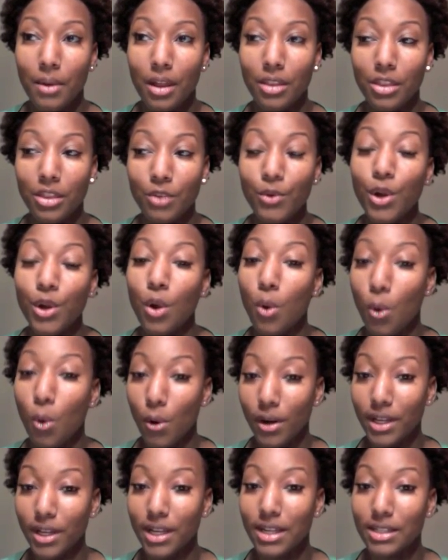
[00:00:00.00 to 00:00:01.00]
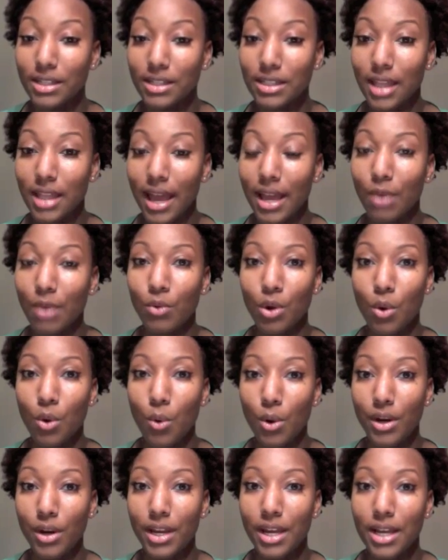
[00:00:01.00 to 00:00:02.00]
the recordings, like
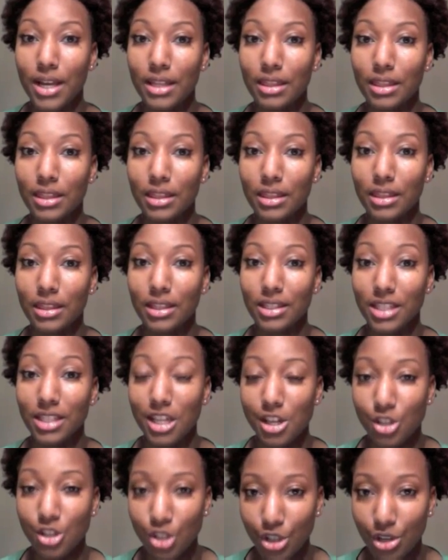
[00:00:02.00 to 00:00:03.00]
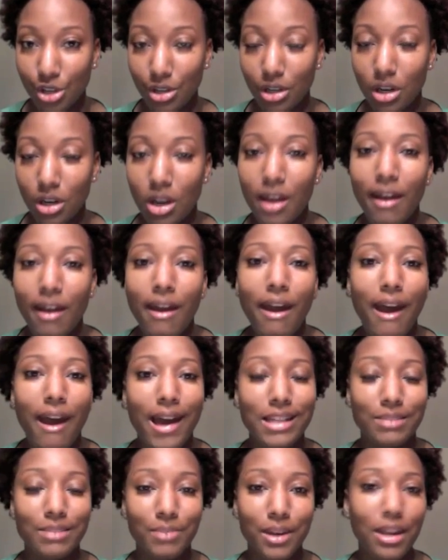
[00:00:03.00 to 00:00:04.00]
recording the teacher
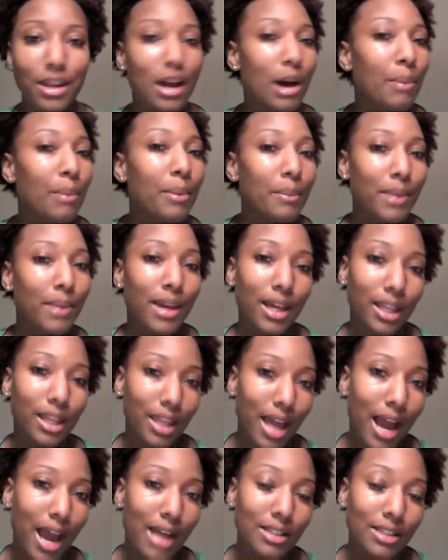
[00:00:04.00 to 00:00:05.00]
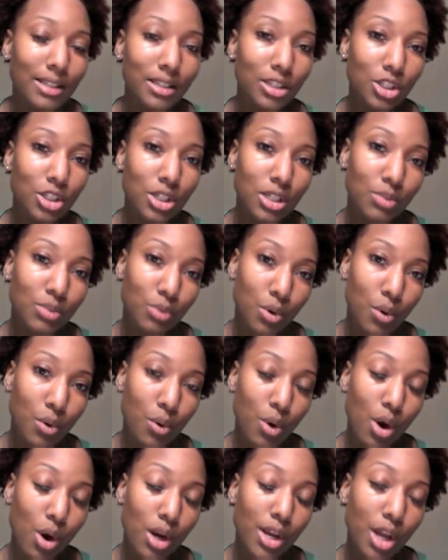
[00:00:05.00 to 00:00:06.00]
has been helping me a lot to just
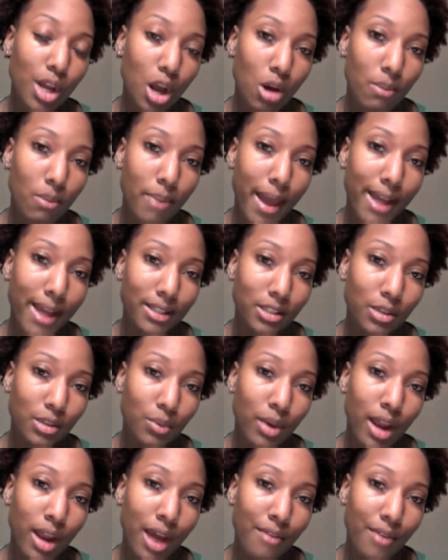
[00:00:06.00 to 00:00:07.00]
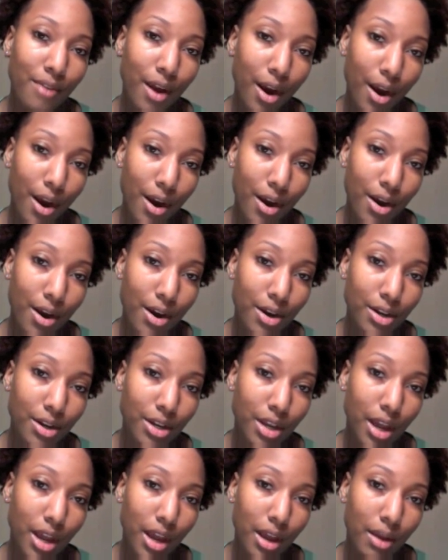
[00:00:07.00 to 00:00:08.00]
record and go back to what I've heard
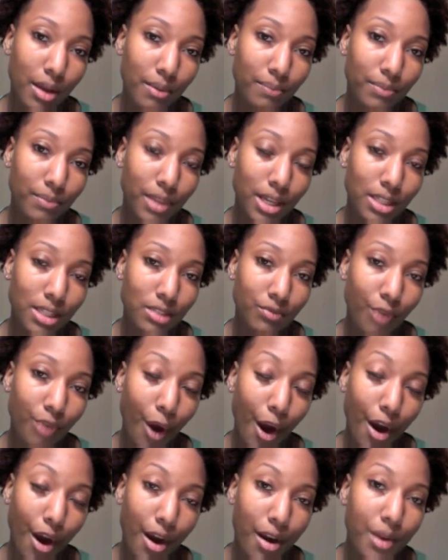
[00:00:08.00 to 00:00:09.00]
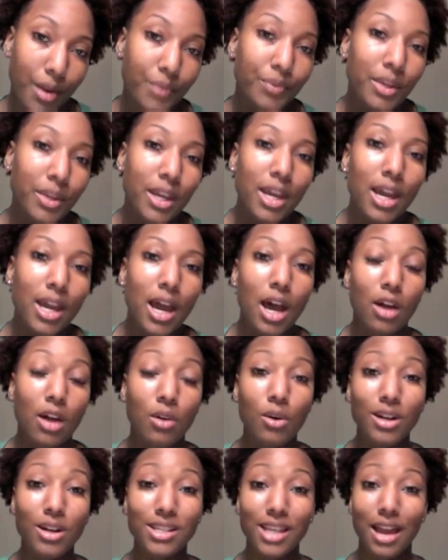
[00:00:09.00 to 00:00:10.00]
thus far. Of
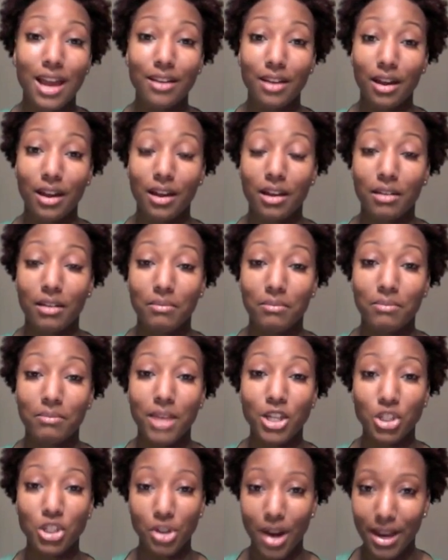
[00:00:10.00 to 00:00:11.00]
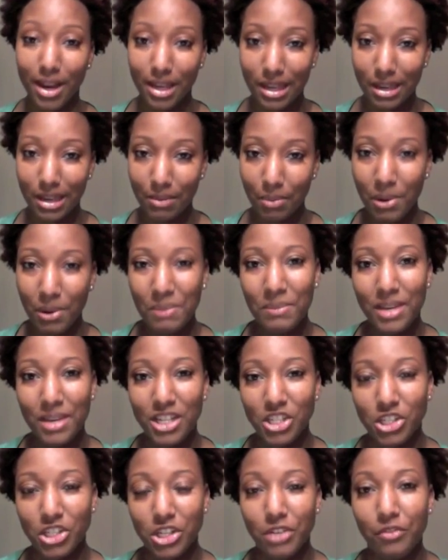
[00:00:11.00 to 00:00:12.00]
course, I make sure I get
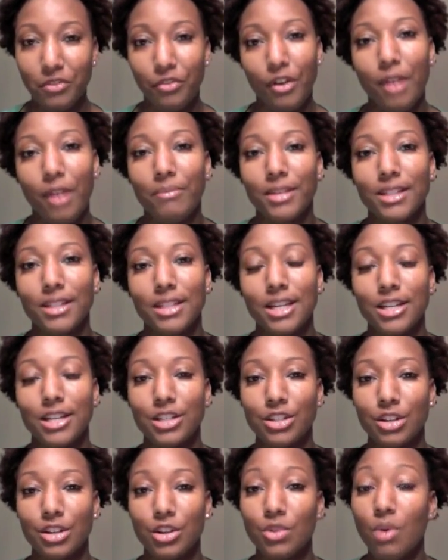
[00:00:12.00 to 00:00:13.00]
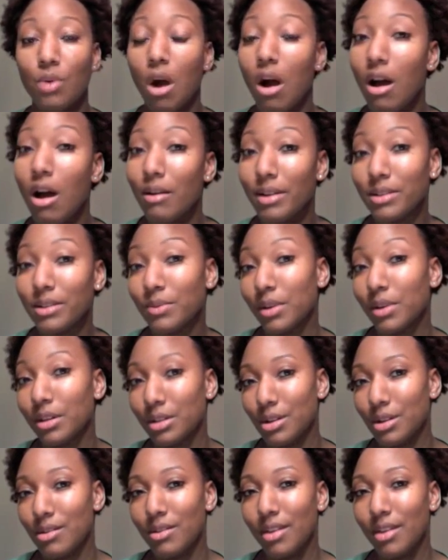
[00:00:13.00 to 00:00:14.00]
permission from the teacher. You always want to
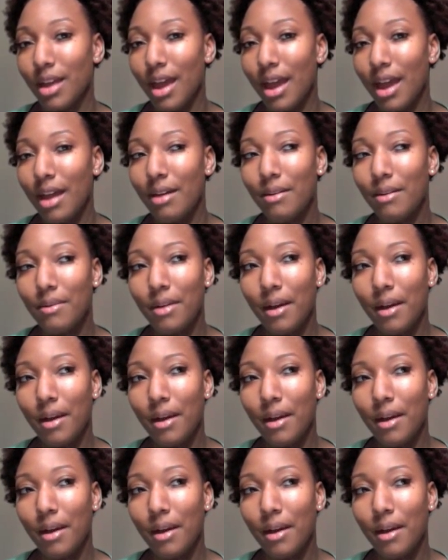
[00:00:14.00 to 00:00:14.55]
do that